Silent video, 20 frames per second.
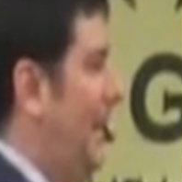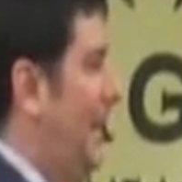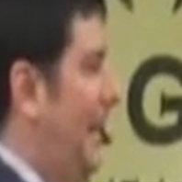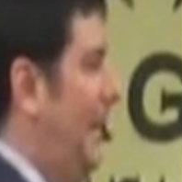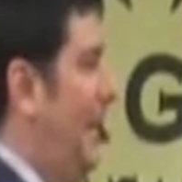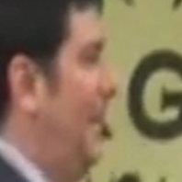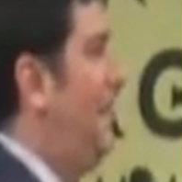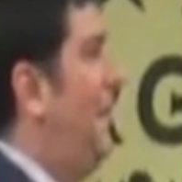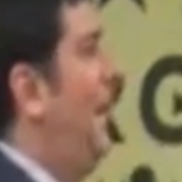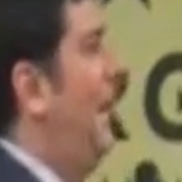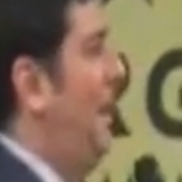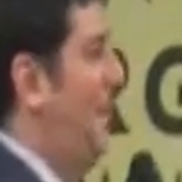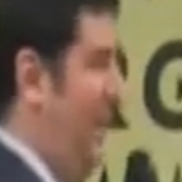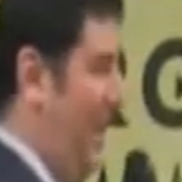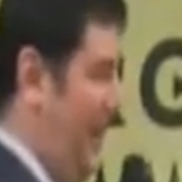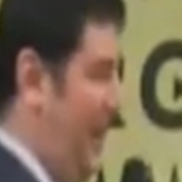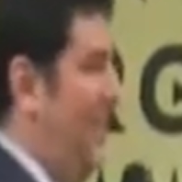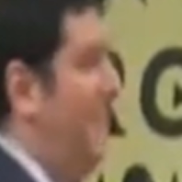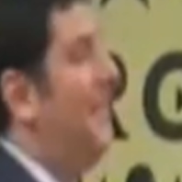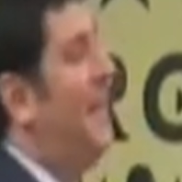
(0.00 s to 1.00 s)
and the
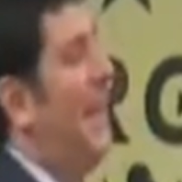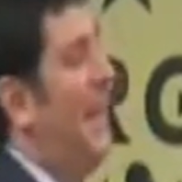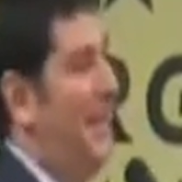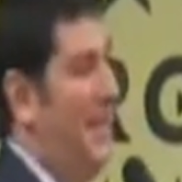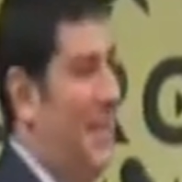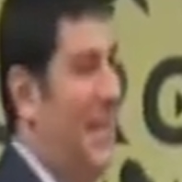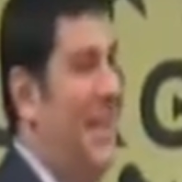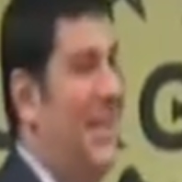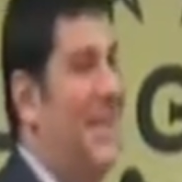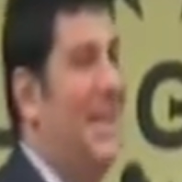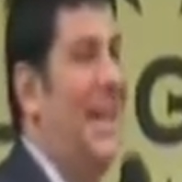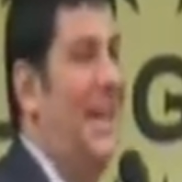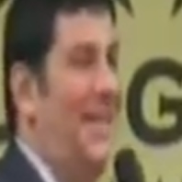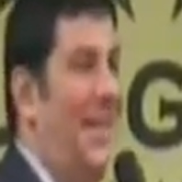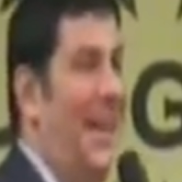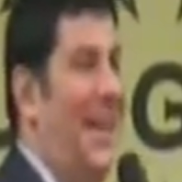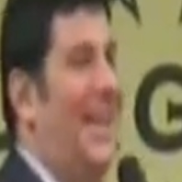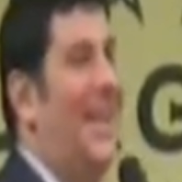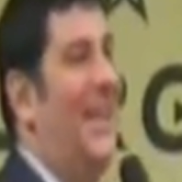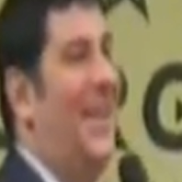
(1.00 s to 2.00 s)
family downstairs getting
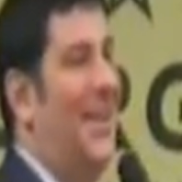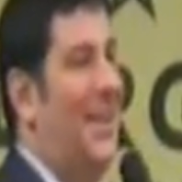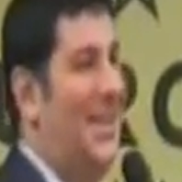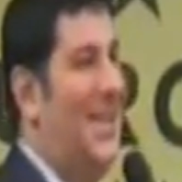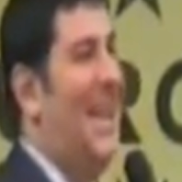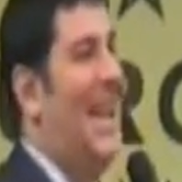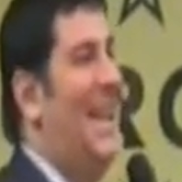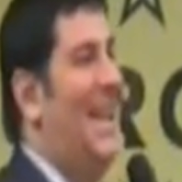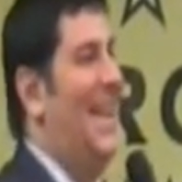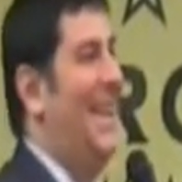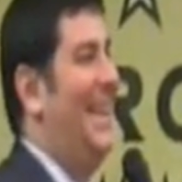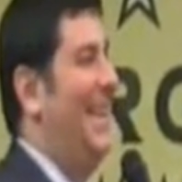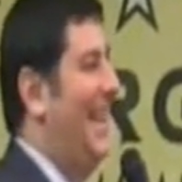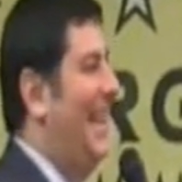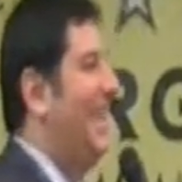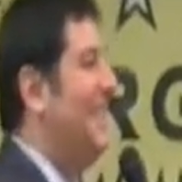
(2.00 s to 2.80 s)
ready to go skating.